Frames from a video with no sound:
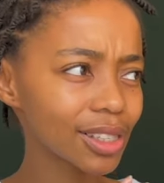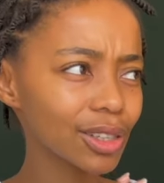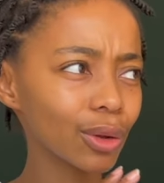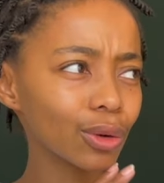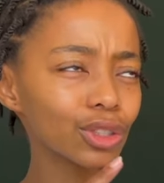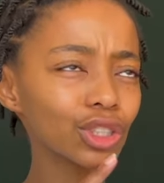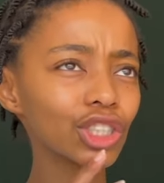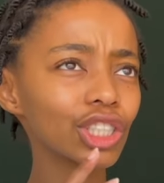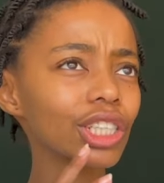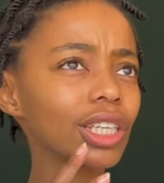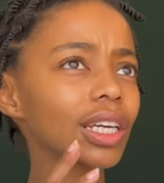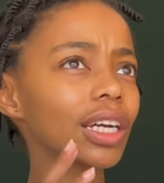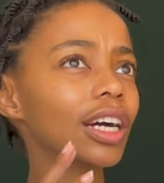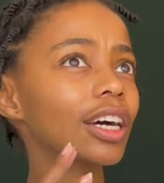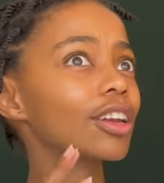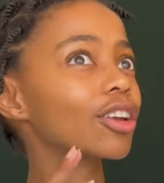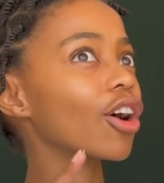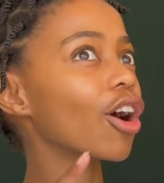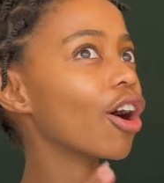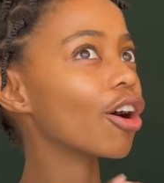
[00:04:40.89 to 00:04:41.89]
launching
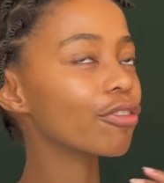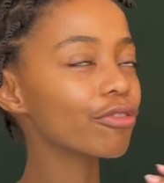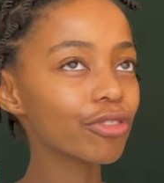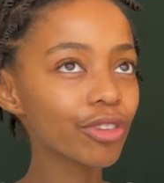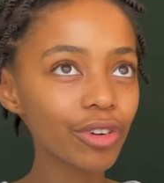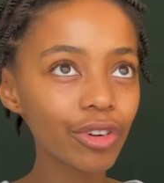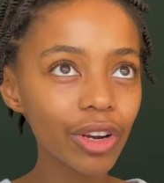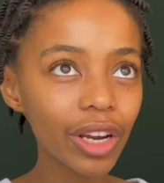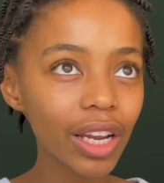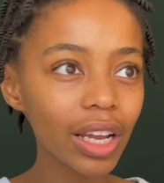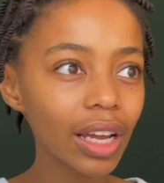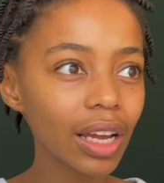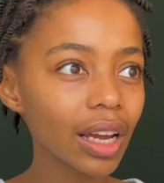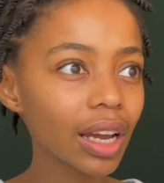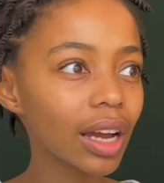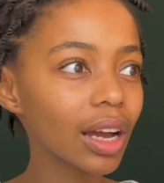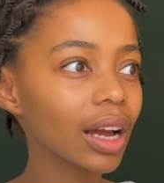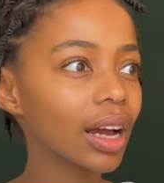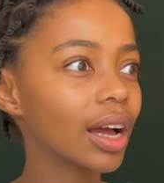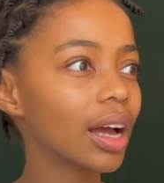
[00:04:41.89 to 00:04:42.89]
an
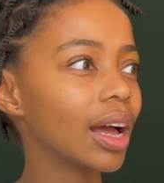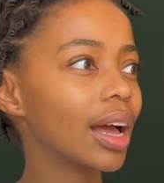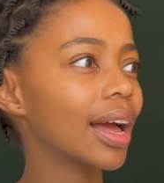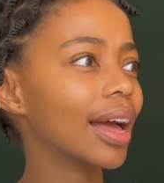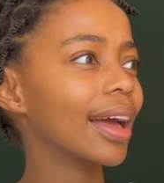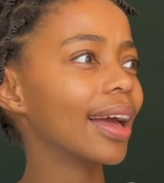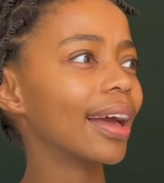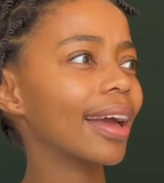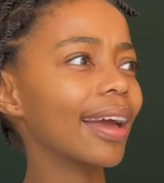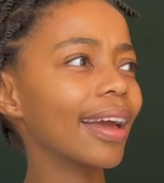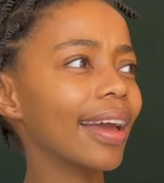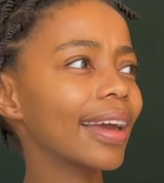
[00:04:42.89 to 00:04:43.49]
offering,